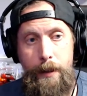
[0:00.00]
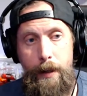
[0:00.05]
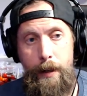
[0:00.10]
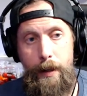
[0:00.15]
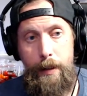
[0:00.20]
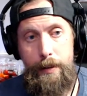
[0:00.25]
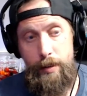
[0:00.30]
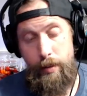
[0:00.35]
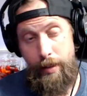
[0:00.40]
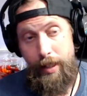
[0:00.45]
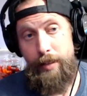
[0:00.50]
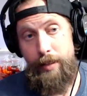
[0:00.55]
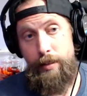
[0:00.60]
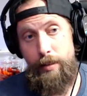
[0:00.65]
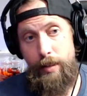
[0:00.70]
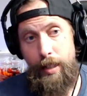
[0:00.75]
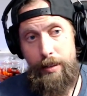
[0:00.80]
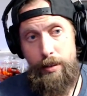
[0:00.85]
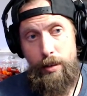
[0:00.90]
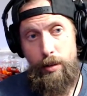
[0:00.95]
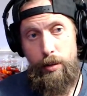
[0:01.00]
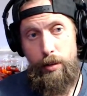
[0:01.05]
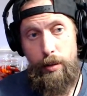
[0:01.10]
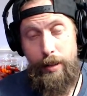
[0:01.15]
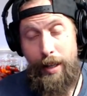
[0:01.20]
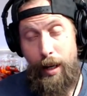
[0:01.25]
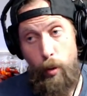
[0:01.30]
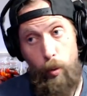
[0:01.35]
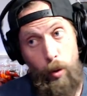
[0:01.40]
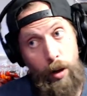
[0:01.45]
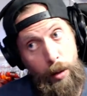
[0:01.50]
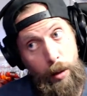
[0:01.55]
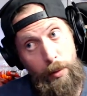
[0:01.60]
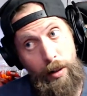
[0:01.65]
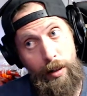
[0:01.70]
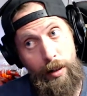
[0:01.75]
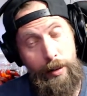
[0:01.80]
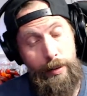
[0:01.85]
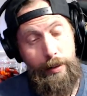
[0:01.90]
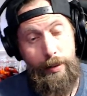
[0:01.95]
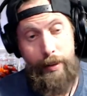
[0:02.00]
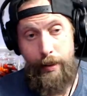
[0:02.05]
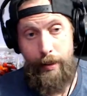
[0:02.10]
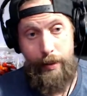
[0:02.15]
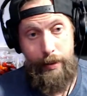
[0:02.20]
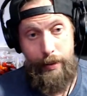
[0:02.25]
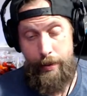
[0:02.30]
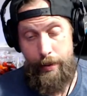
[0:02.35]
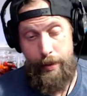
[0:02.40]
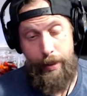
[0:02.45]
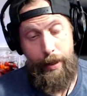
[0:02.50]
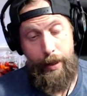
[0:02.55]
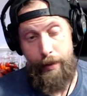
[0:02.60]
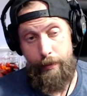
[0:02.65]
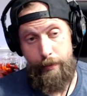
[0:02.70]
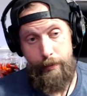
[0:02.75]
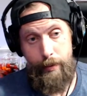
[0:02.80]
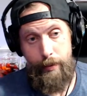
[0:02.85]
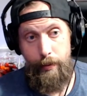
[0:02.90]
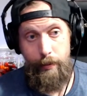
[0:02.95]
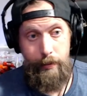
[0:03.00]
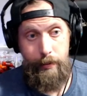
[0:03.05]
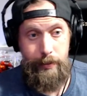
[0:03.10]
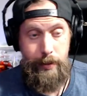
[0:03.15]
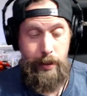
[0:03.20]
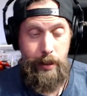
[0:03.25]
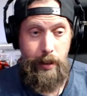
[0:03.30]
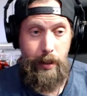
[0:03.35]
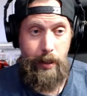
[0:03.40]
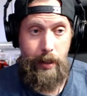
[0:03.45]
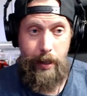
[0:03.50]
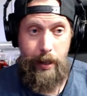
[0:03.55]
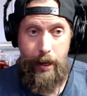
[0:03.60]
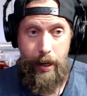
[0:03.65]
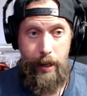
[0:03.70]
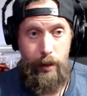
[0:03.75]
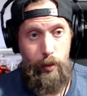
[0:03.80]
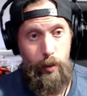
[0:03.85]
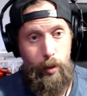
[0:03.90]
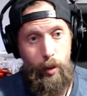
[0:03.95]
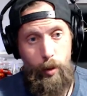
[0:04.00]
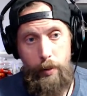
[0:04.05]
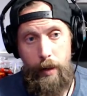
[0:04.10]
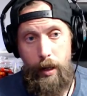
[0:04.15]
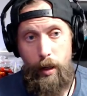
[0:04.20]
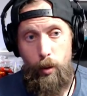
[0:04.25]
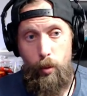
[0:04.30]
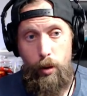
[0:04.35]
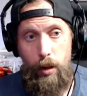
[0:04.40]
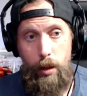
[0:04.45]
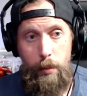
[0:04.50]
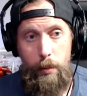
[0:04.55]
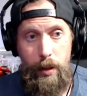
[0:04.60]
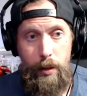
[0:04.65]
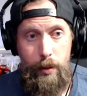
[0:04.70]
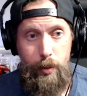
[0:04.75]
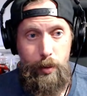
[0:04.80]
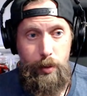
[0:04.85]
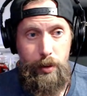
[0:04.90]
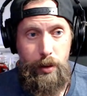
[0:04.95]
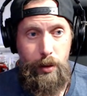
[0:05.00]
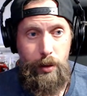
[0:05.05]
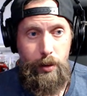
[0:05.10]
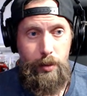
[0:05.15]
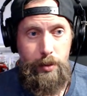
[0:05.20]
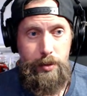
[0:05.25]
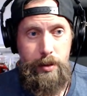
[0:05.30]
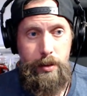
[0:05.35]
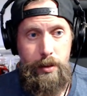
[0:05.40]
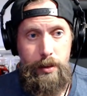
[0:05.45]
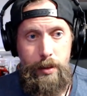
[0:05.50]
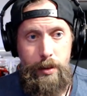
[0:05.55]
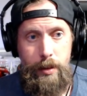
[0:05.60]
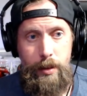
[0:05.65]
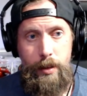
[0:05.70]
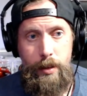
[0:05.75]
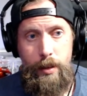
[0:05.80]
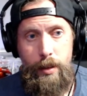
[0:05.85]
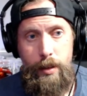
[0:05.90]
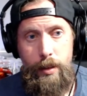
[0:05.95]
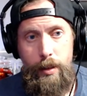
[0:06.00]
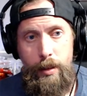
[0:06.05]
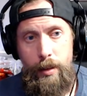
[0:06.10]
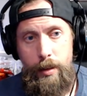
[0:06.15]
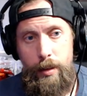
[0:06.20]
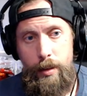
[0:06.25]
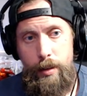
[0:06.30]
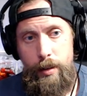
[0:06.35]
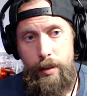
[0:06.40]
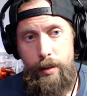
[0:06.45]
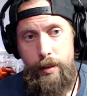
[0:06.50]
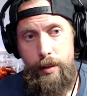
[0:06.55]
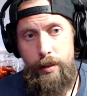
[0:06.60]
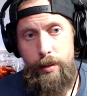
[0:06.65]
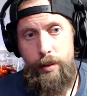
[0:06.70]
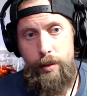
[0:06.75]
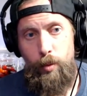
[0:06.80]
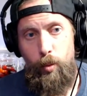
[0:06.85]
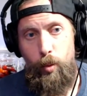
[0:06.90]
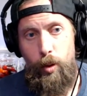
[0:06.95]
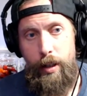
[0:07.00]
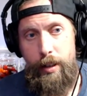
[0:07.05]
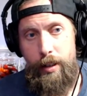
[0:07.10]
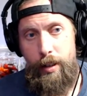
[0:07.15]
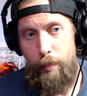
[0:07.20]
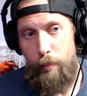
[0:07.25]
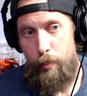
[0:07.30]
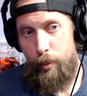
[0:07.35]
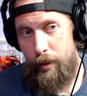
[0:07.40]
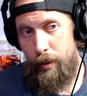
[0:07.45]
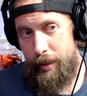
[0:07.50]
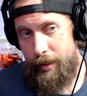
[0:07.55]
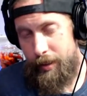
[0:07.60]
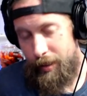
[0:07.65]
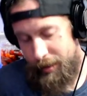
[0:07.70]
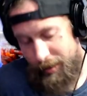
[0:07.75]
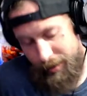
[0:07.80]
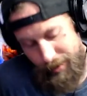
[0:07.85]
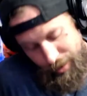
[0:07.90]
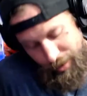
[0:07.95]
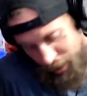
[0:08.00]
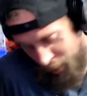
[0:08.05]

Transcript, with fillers: Uh, so that's that's good. Now Walmart, eh, I don't know. I don't know about Walmart. Who knows? What up, Brickies?